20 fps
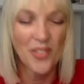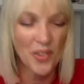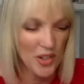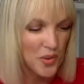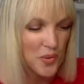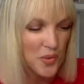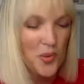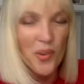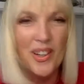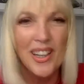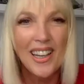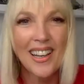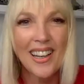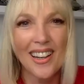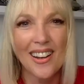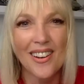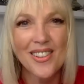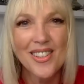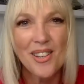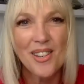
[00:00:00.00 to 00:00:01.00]
you're walking
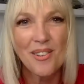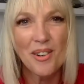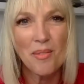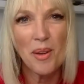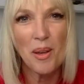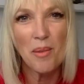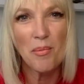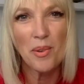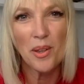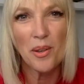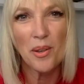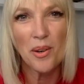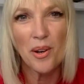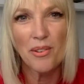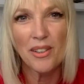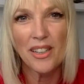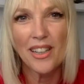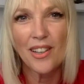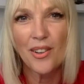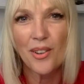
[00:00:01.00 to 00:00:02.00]
closely with people who are
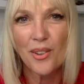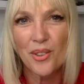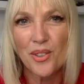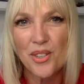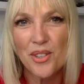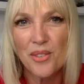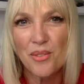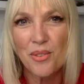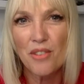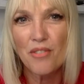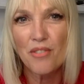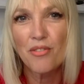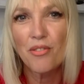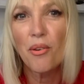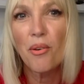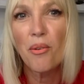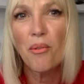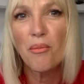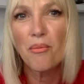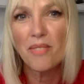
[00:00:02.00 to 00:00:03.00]
really called to
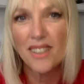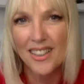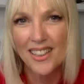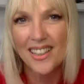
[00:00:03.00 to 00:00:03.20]
reform